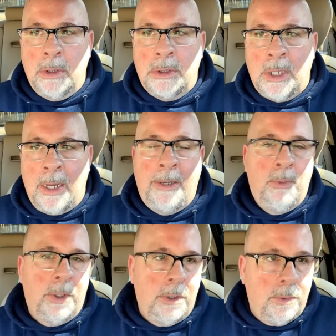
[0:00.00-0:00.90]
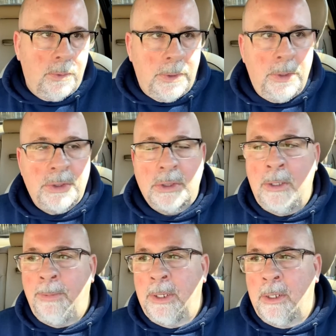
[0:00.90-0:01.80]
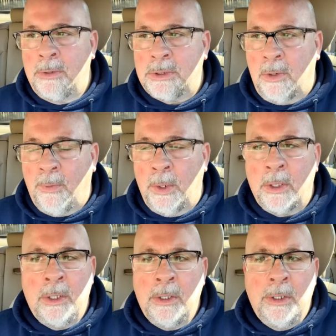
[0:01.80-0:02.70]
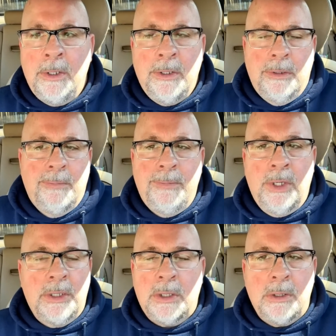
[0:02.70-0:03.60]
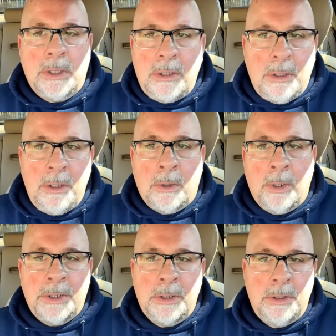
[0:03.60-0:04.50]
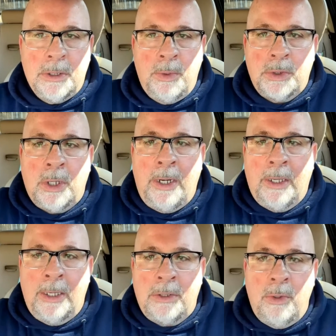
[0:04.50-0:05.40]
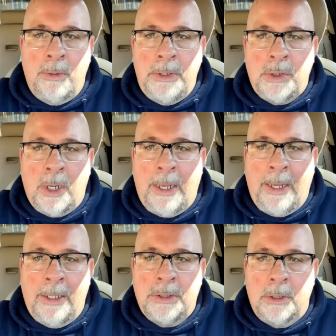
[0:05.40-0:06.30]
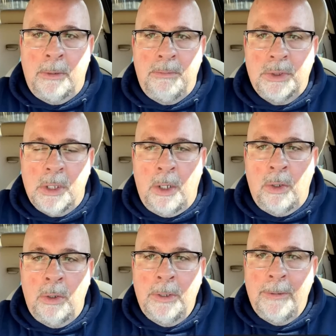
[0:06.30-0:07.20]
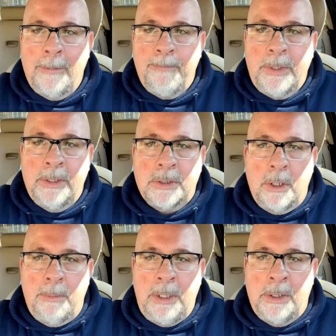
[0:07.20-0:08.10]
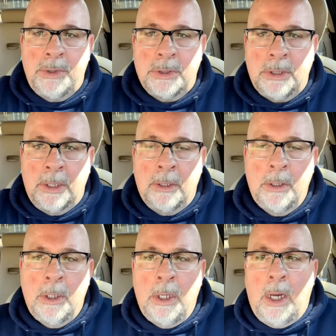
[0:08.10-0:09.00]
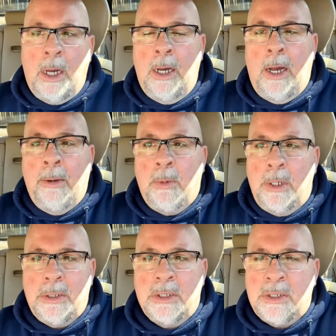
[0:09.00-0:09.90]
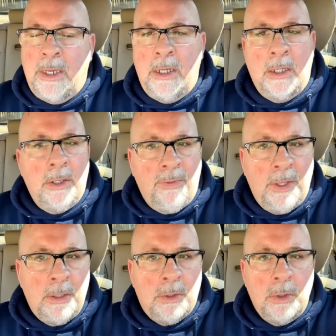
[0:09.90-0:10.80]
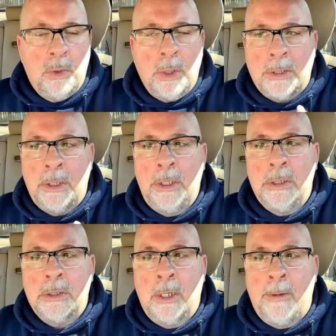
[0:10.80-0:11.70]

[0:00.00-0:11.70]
time or when you're sleeping and so forth, you could still send in your questions and we'll try to get to them and try to answer them. So it's going to be interesting. I wanted to say another thing too quickly is